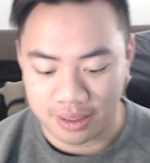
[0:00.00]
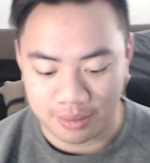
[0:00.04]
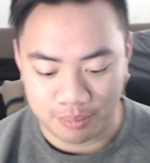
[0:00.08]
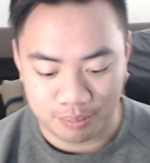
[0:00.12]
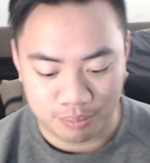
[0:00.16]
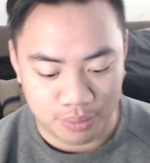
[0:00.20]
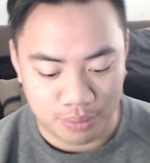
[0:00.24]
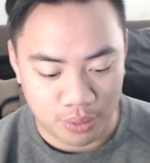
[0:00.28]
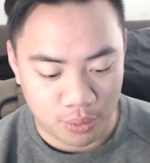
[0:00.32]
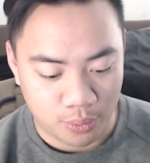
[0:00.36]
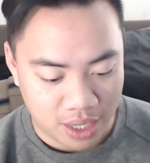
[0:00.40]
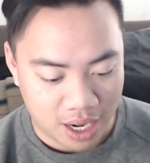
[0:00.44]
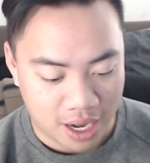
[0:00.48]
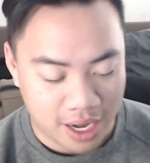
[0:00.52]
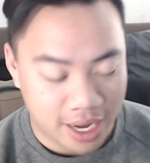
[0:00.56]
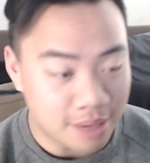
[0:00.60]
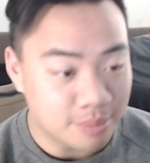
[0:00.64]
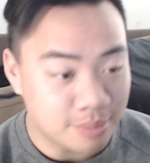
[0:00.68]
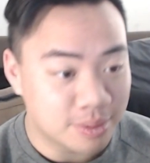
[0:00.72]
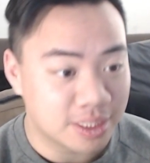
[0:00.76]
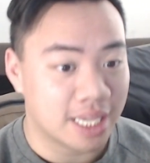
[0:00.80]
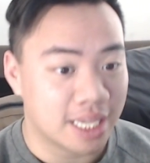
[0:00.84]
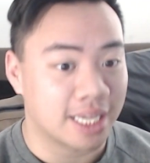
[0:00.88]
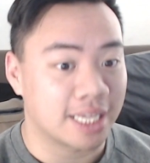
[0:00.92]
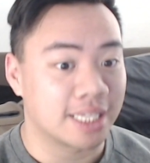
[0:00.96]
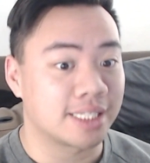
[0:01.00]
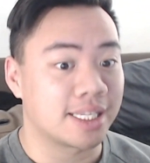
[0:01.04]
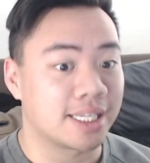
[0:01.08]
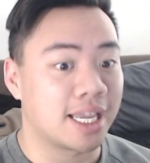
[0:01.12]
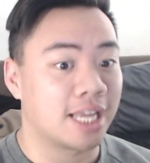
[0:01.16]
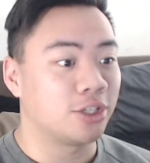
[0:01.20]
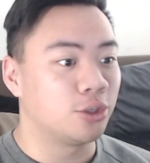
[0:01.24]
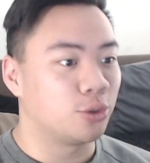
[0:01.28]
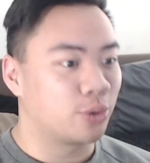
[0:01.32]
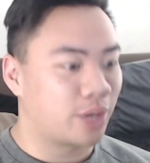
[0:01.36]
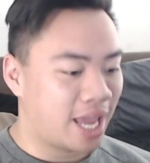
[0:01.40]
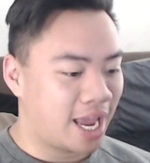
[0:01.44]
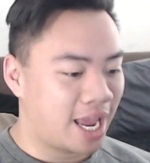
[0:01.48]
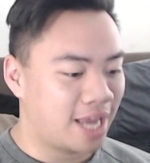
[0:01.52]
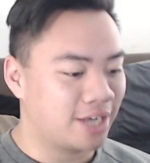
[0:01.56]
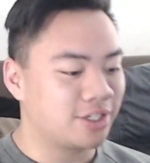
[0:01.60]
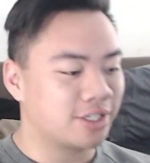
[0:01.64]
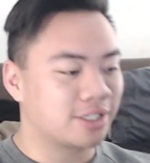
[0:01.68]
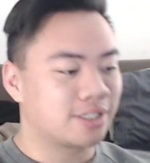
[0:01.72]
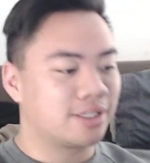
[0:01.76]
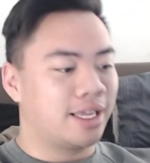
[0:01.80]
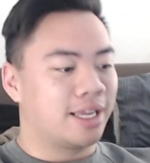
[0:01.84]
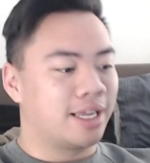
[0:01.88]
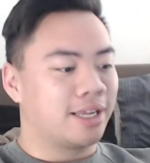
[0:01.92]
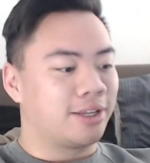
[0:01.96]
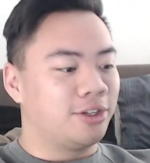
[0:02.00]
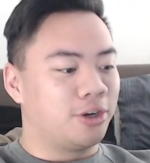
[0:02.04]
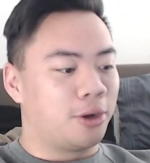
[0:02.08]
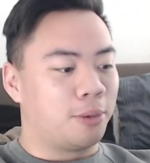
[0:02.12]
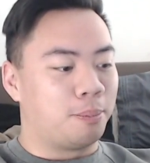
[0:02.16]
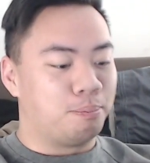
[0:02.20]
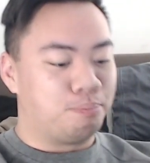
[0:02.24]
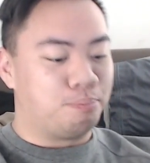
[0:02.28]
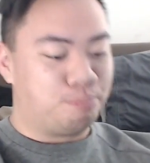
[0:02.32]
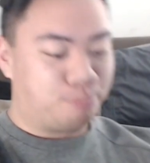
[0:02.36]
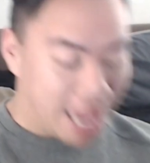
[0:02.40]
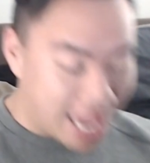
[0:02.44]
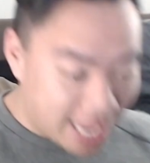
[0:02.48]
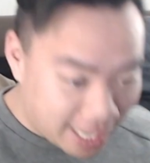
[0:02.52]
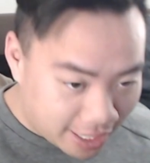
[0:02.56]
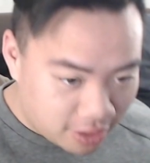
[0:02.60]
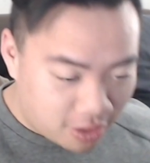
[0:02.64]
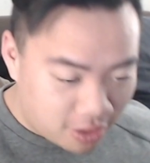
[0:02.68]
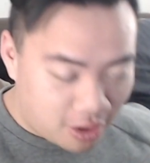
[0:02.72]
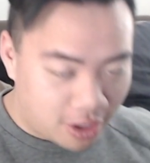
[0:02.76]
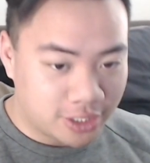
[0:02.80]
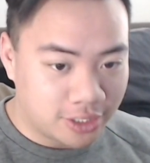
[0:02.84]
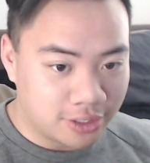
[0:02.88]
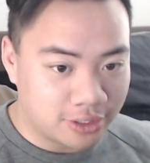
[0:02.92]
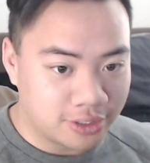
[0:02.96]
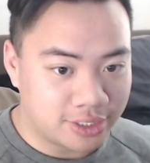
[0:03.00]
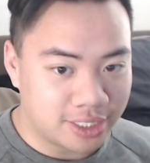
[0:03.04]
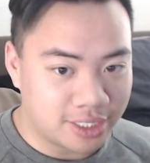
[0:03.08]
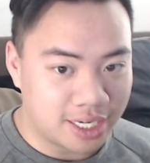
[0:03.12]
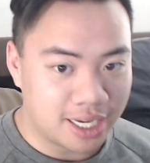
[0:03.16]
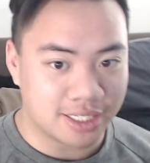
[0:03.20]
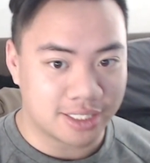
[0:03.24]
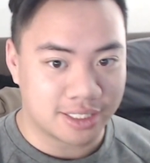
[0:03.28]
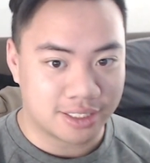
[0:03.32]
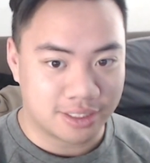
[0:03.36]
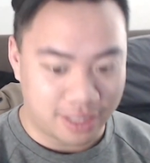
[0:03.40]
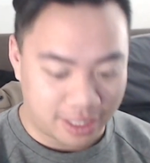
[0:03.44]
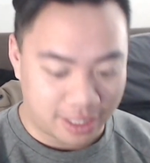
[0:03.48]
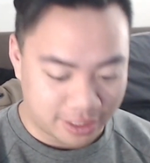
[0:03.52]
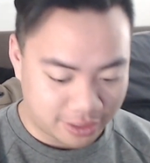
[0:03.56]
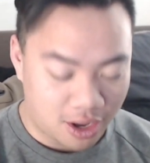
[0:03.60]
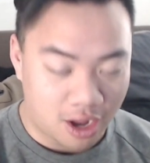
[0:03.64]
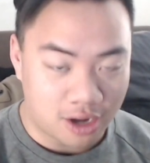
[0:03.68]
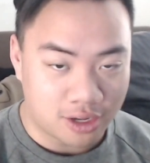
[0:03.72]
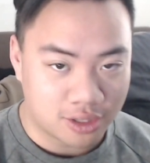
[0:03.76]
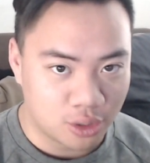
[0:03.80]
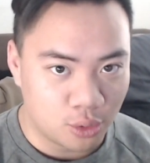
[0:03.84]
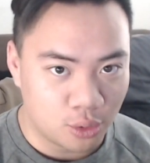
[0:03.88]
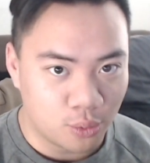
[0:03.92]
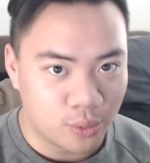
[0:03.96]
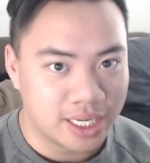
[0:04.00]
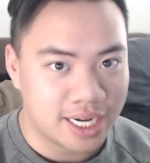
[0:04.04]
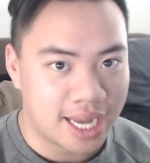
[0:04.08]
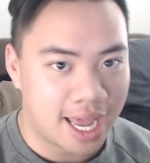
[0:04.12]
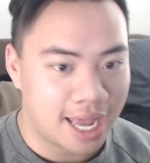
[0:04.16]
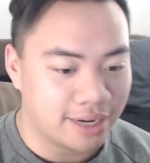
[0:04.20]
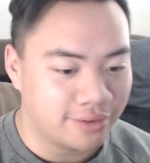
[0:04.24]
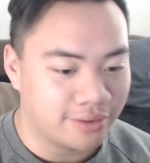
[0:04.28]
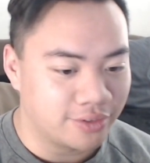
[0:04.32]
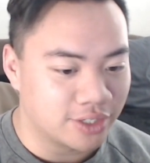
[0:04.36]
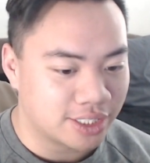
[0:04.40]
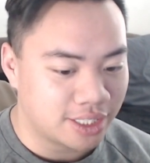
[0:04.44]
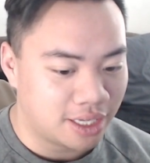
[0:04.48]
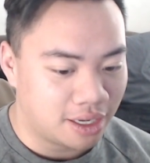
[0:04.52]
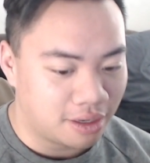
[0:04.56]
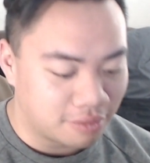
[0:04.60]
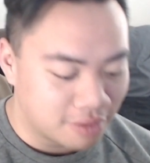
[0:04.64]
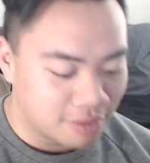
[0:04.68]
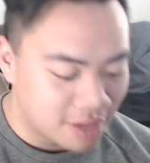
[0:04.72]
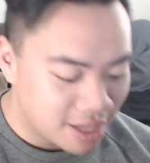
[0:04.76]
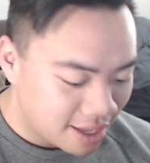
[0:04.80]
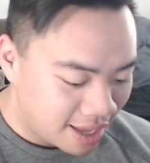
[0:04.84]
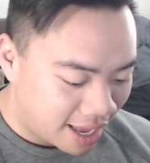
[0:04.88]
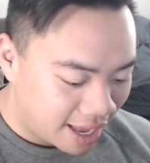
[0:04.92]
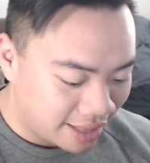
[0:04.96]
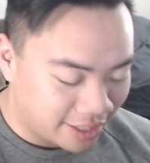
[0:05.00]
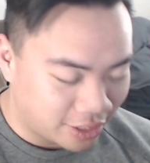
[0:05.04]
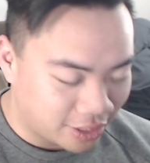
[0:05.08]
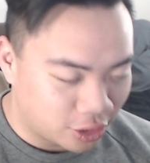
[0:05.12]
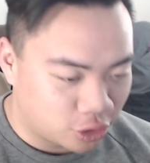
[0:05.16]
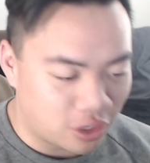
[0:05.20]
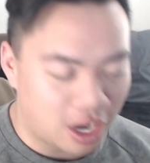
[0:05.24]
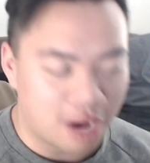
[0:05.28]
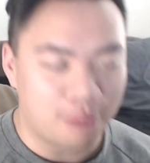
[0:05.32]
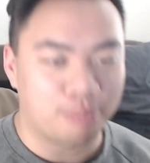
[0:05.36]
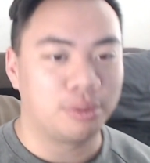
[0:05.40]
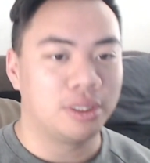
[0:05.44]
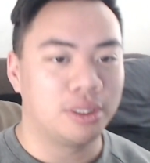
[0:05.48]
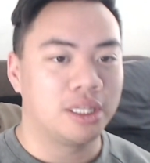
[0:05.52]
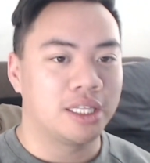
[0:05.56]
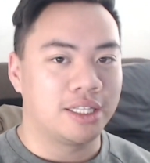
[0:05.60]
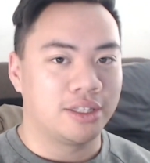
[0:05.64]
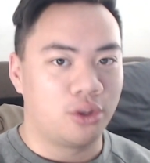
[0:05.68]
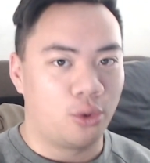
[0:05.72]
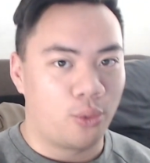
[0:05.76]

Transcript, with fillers: But what I am saying is that you can't just like, you know, bang it on your chest, like knock the wind out of yourself and then trampoline the